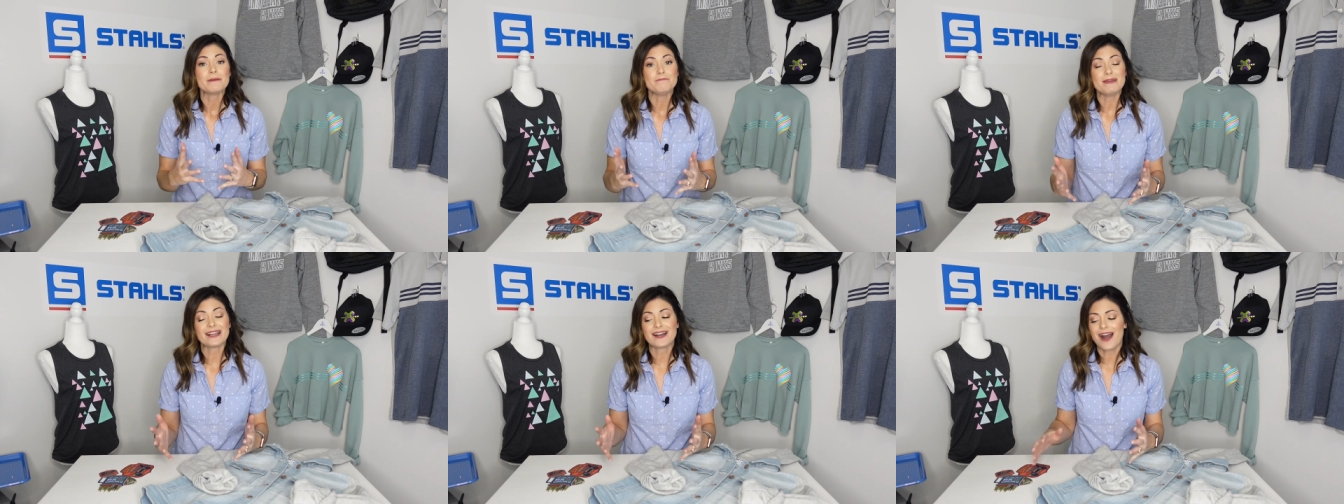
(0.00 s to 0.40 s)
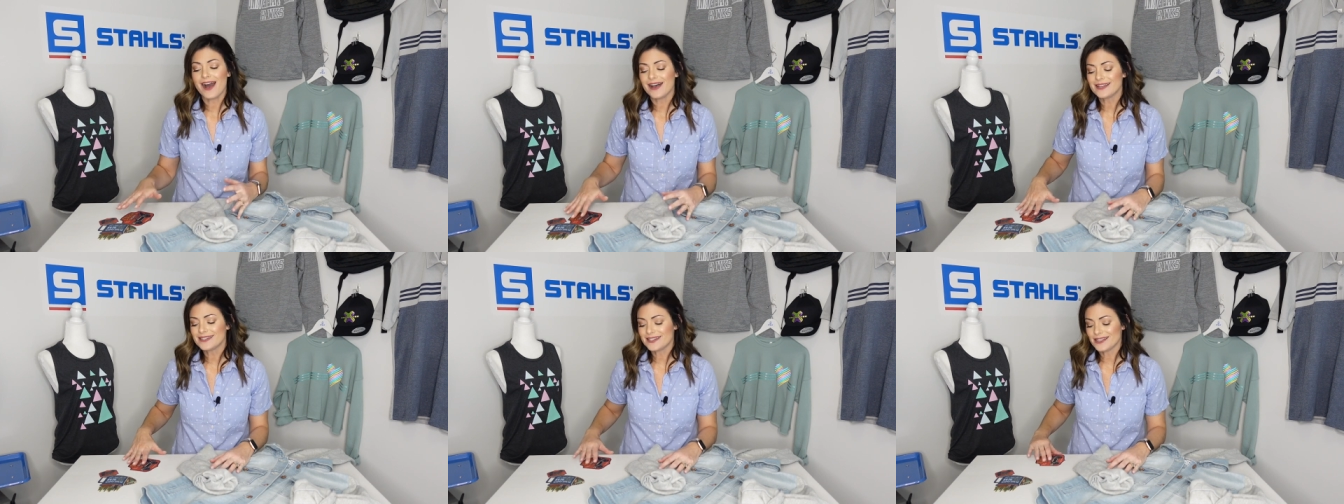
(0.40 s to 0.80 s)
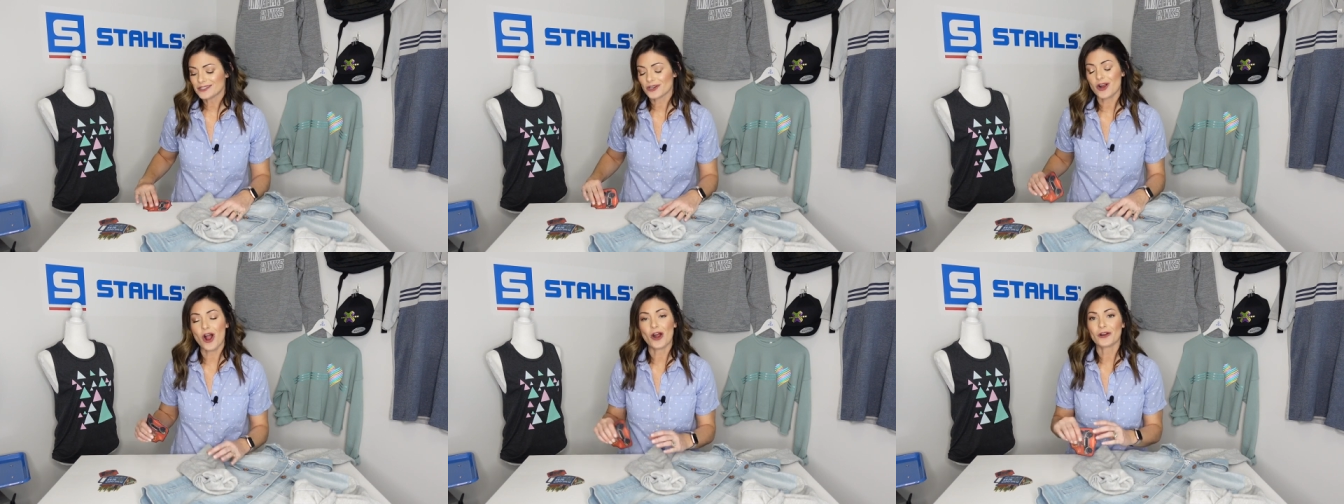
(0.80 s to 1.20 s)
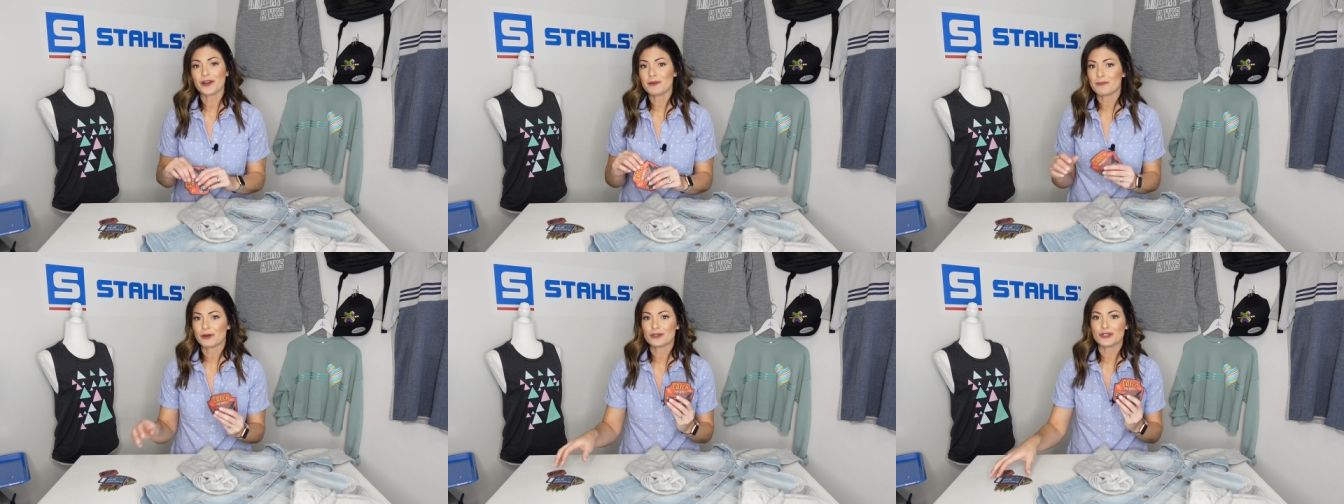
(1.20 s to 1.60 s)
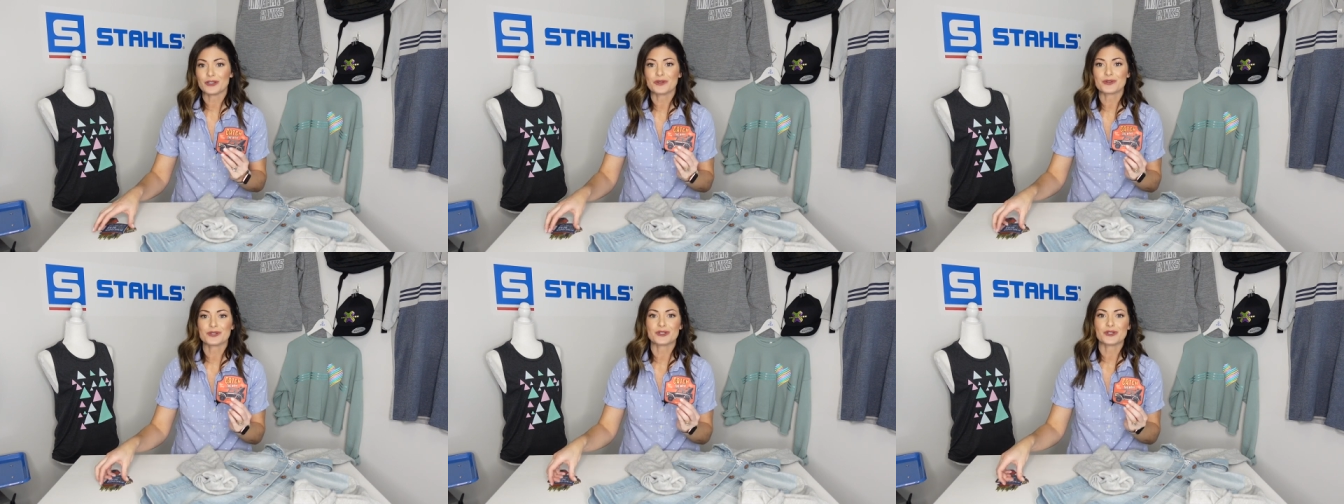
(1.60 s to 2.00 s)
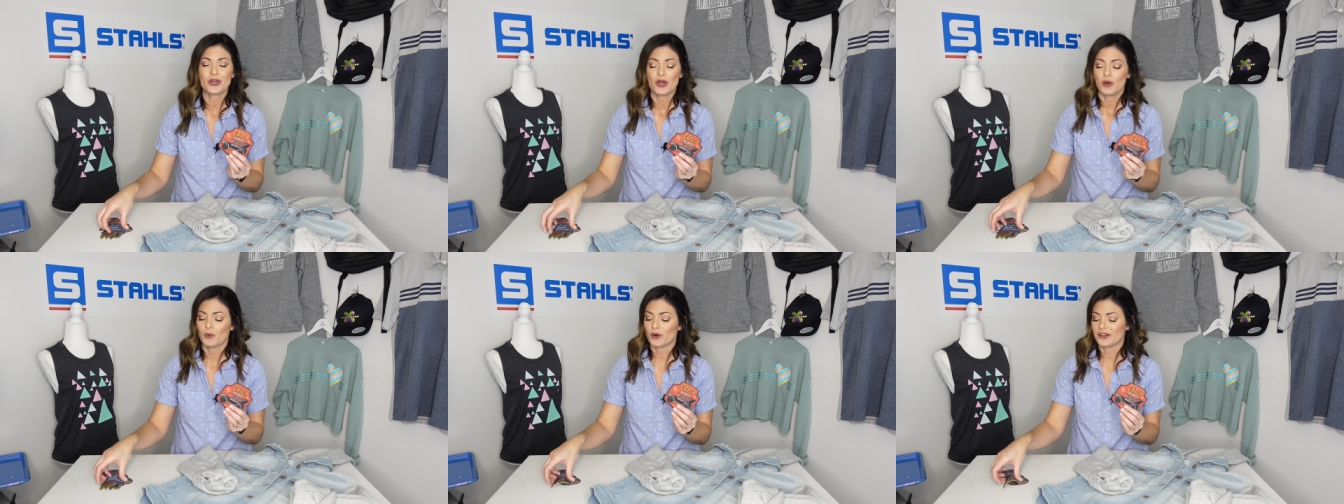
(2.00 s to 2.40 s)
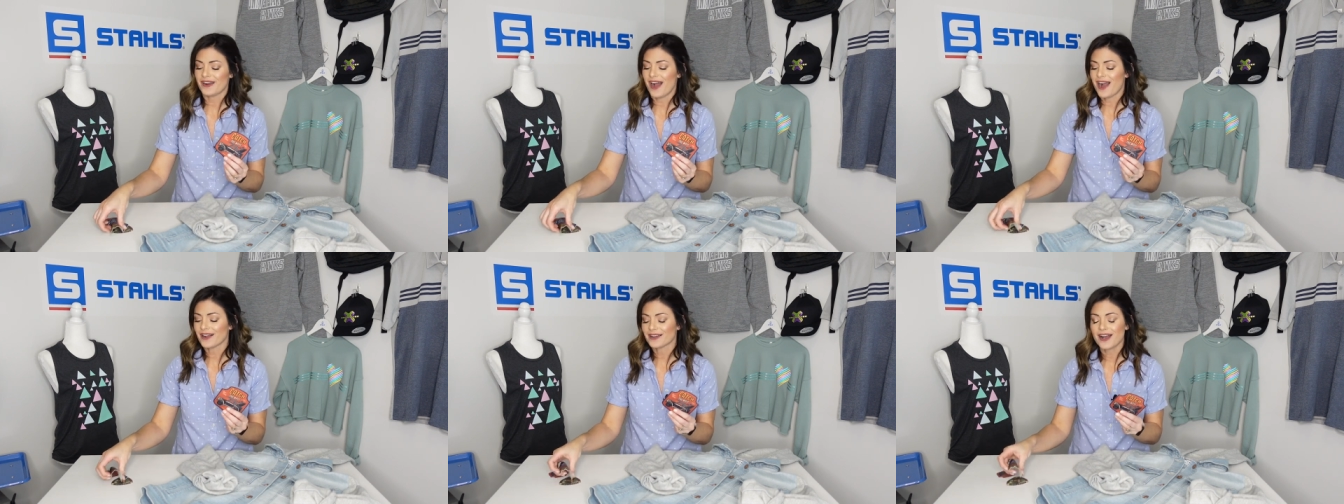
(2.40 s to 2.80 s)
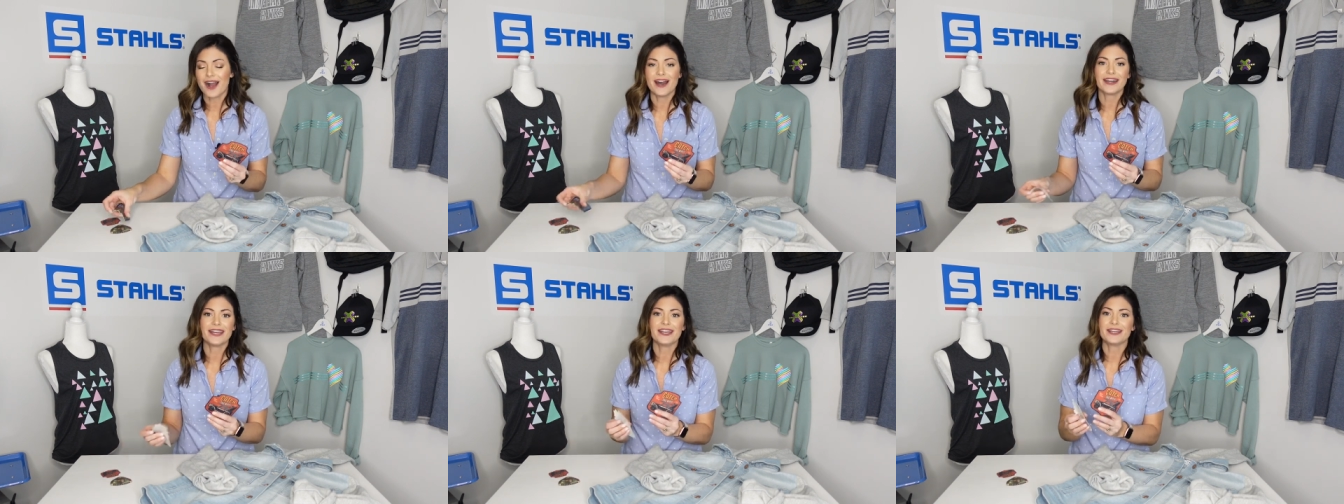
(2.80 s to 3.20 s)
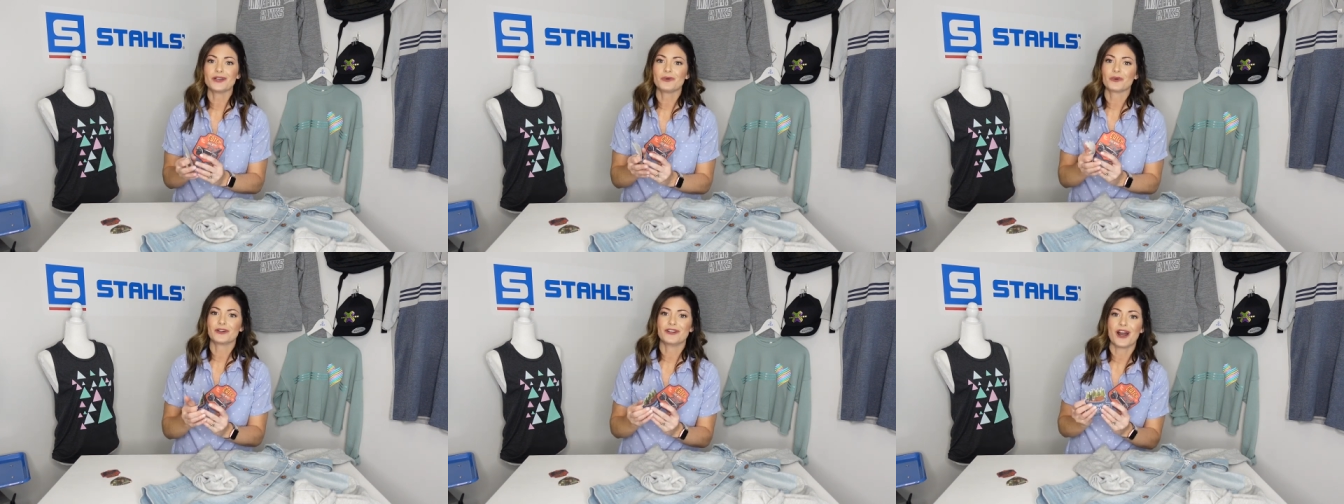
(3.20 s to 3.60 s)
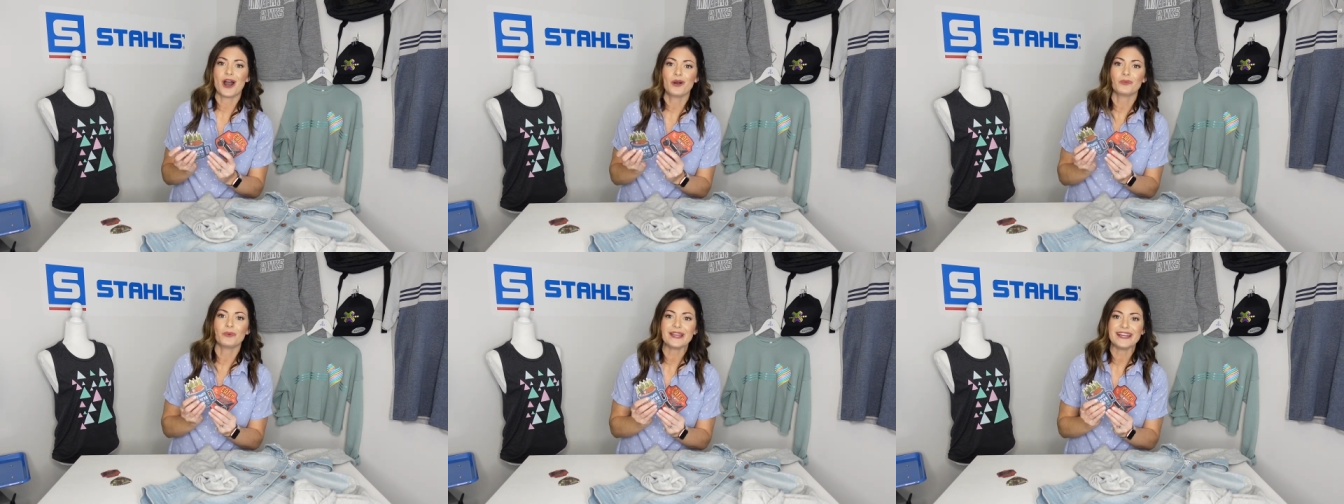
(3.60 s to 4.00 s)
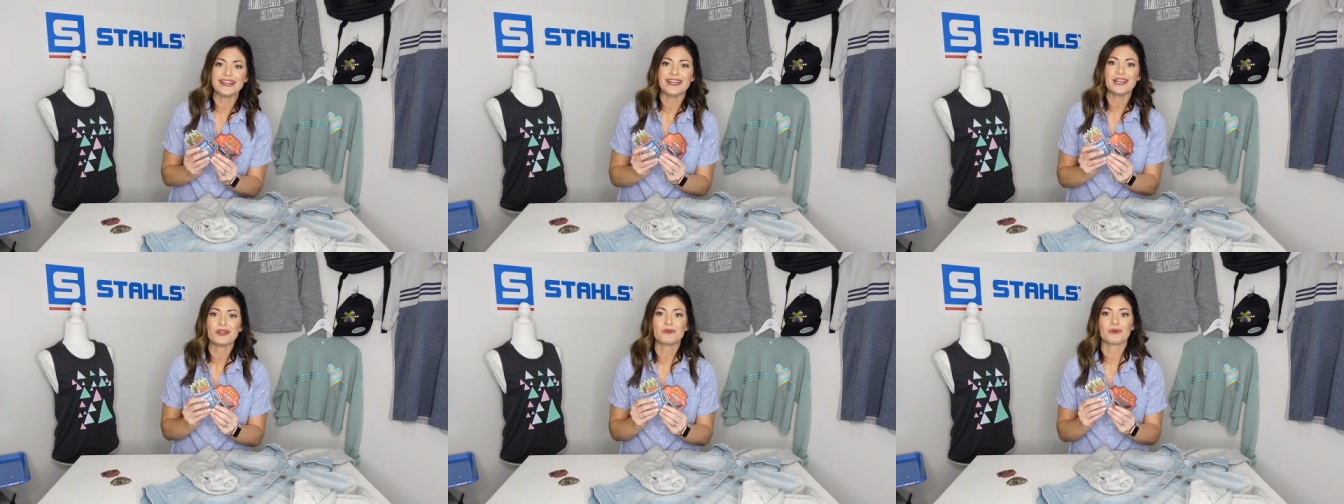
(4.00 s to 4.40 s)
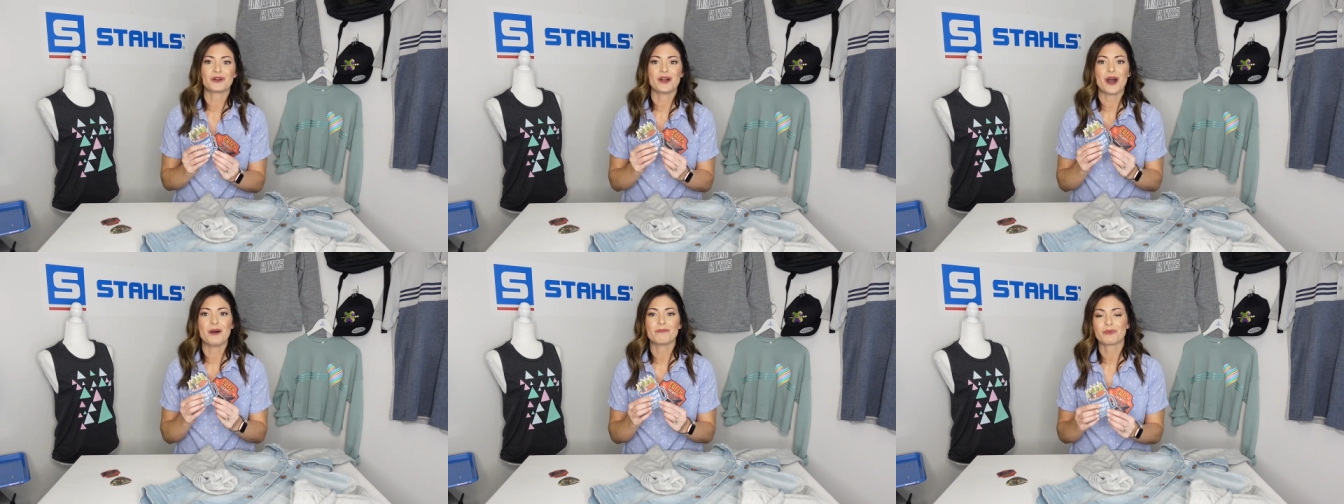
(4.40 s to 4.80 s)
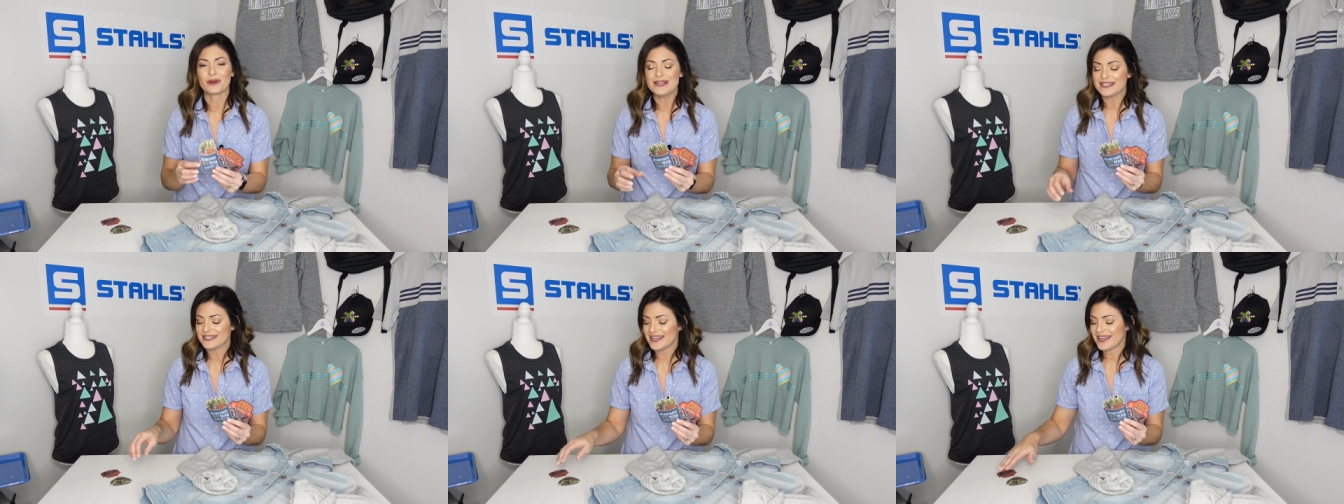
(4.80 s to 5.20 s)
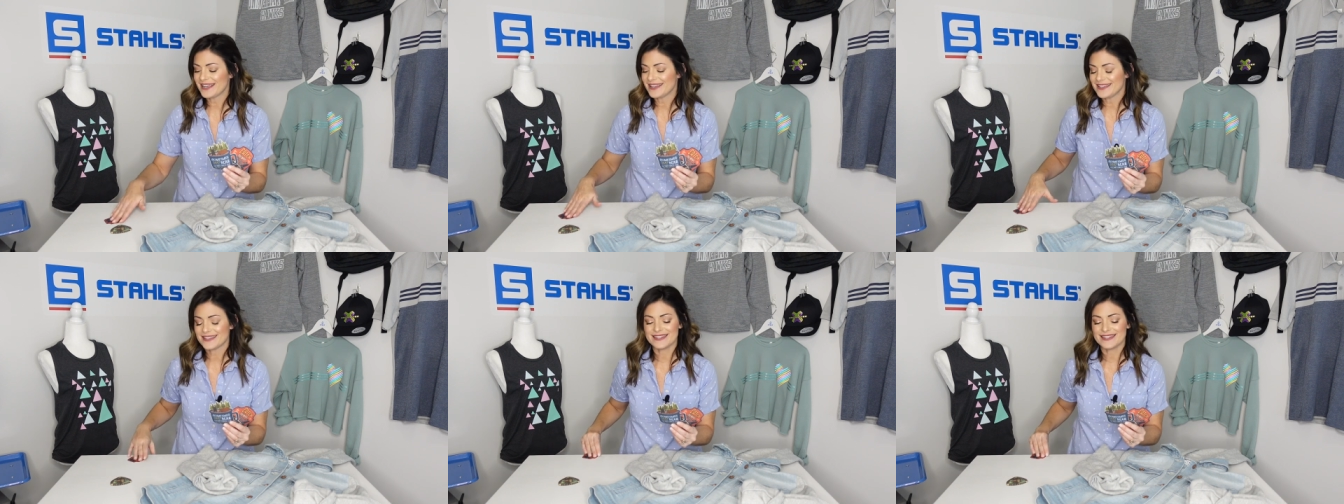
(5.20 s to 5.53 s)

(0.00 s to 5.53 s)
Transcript: because these are already produced, we're not cutting, we're not weeding, we're not printing.